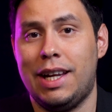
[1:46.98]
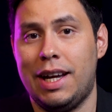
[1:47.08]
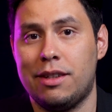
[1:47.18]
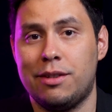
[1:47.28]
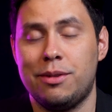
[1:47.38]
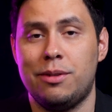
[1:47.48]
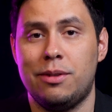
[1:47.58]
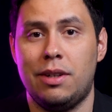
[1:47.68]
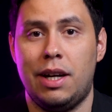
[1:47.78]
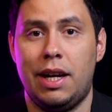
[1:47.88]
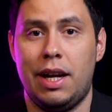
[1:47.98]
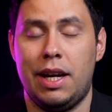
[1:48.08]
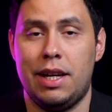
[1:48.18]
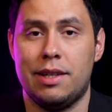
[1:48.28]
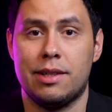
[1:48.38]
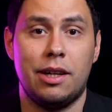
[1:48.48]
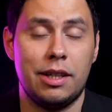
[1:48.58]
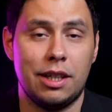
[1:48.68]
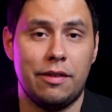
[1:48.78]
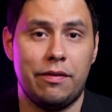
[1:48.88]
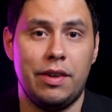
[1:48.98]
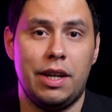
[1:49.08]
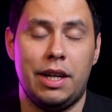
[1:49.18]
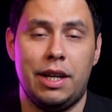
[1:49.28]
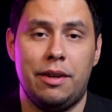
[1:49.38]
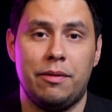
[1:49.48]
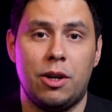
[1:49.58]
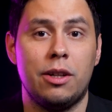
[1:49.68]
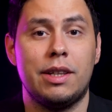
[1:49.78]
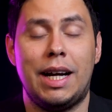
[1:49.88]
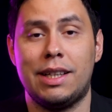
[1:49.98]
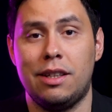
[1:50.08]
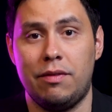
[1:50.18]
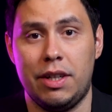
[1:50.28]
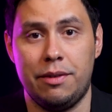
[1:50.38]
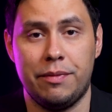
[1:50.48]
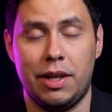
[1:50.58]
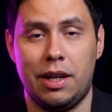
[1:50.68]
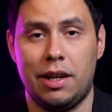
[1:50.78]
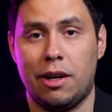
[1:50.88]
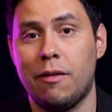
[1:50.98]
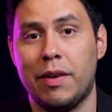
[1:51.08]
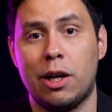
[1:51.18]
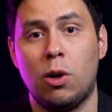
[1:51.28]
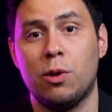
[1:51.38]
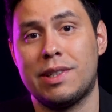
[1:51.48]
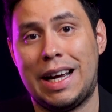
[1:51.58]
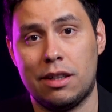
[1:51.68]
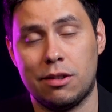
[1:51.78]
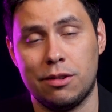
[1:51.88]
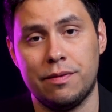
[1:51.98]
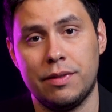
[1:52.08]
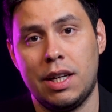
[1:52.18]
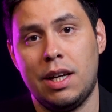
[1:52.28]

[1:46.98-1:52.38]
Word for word: led to a startup um, me a company called salto